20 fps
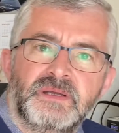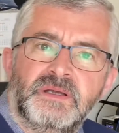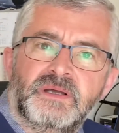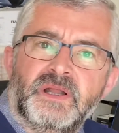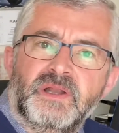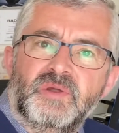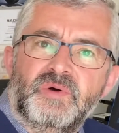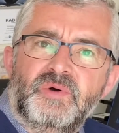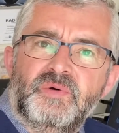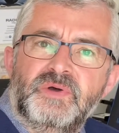
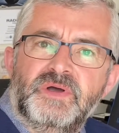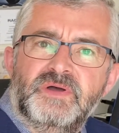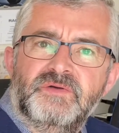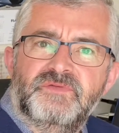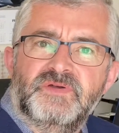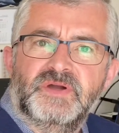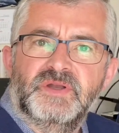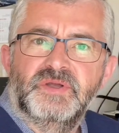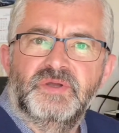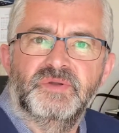Hello, a
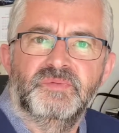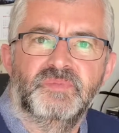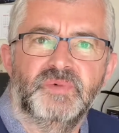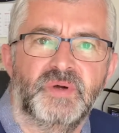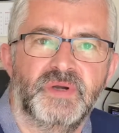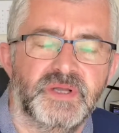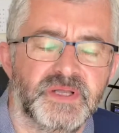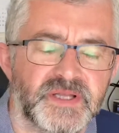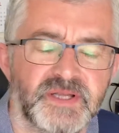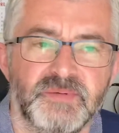very good
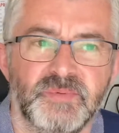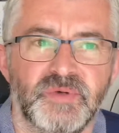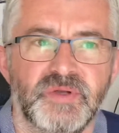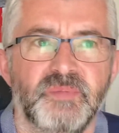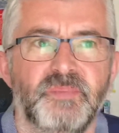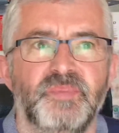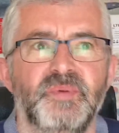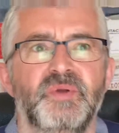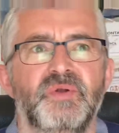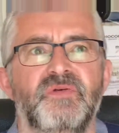morning, and what
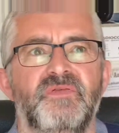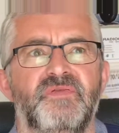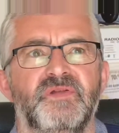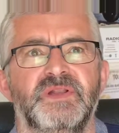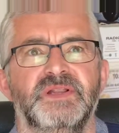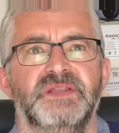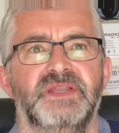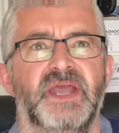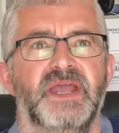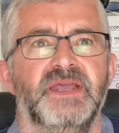a
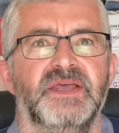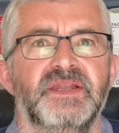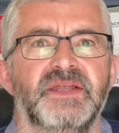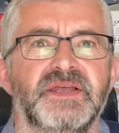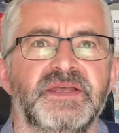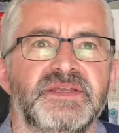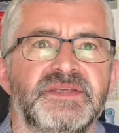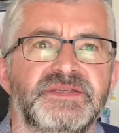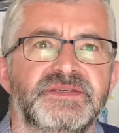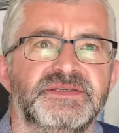beautiful day it
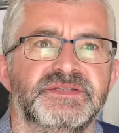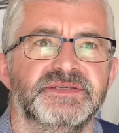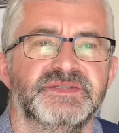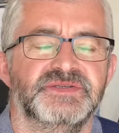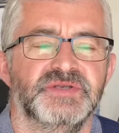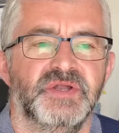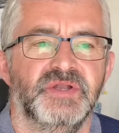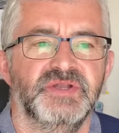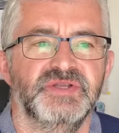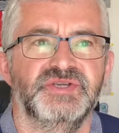is.
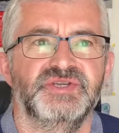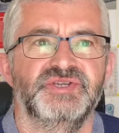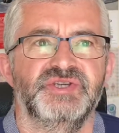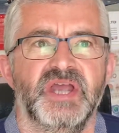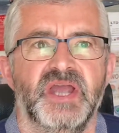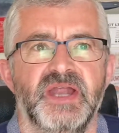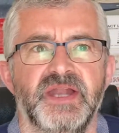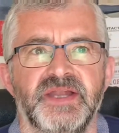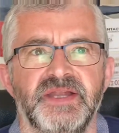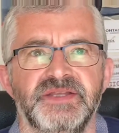Sun is
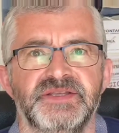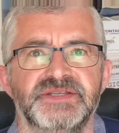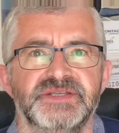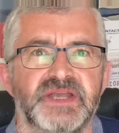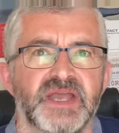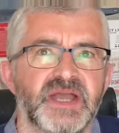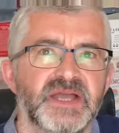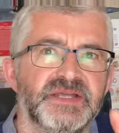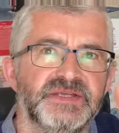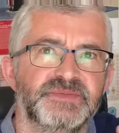shining,
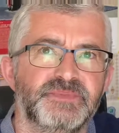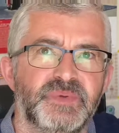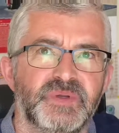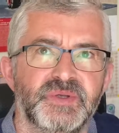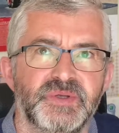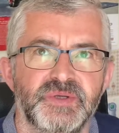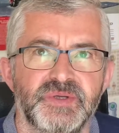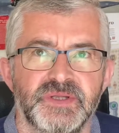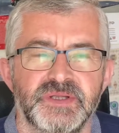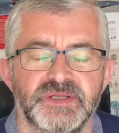sky's
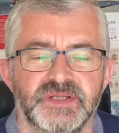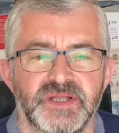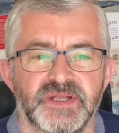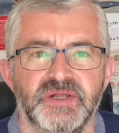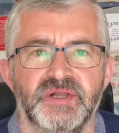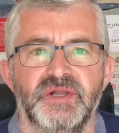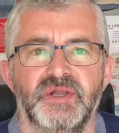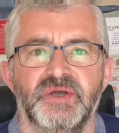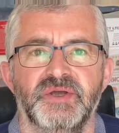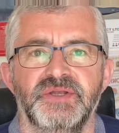blue, not a
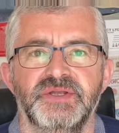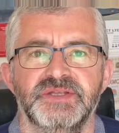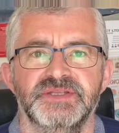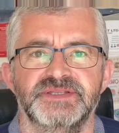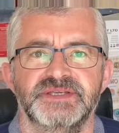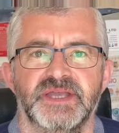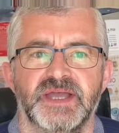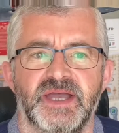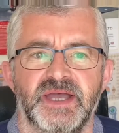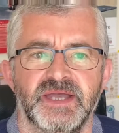cloud in the
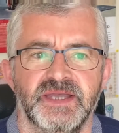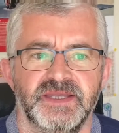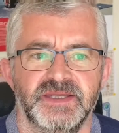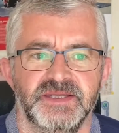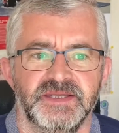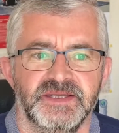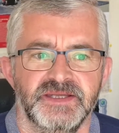sky.